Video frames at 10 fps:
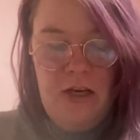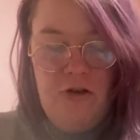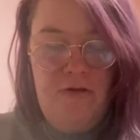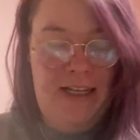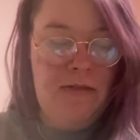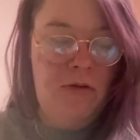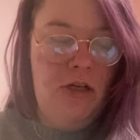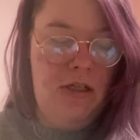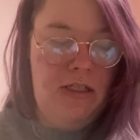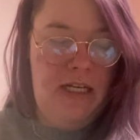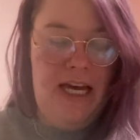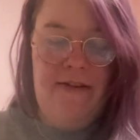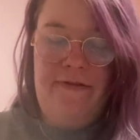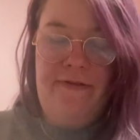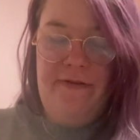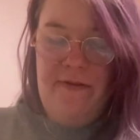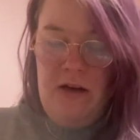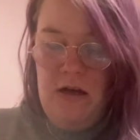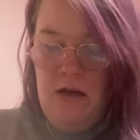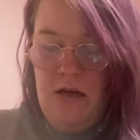Christmas, if
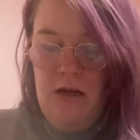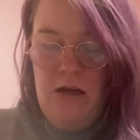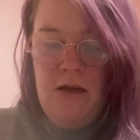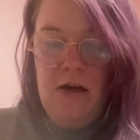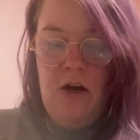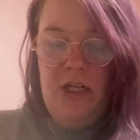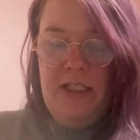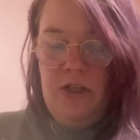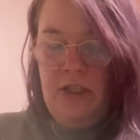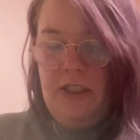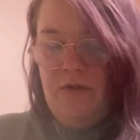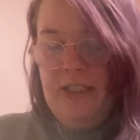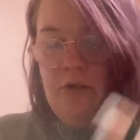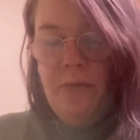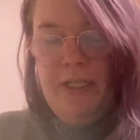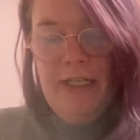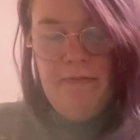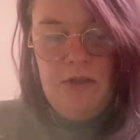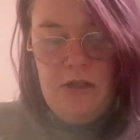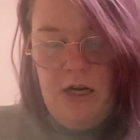I decide to dress up in it.
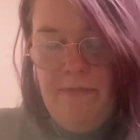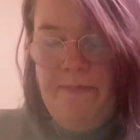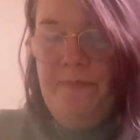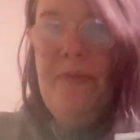So